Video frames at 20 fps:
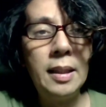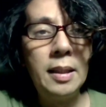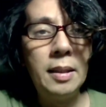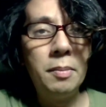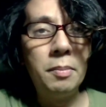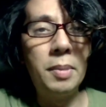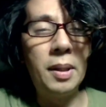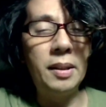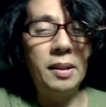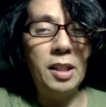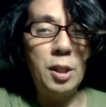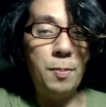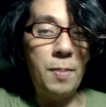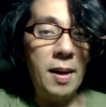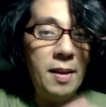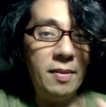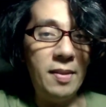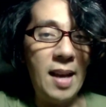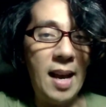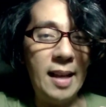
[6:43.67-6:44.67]
but
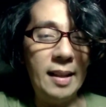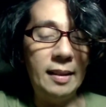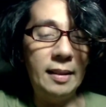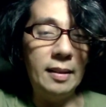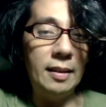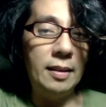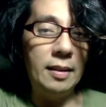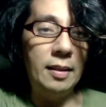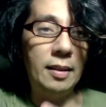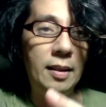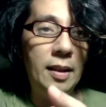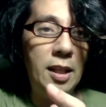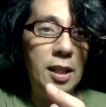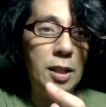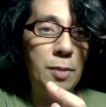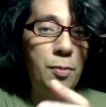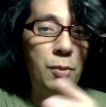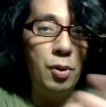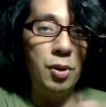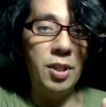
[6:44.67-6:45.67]
despite that,
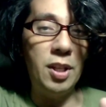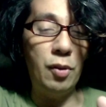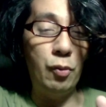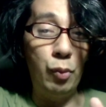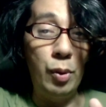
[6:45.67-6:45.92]
his music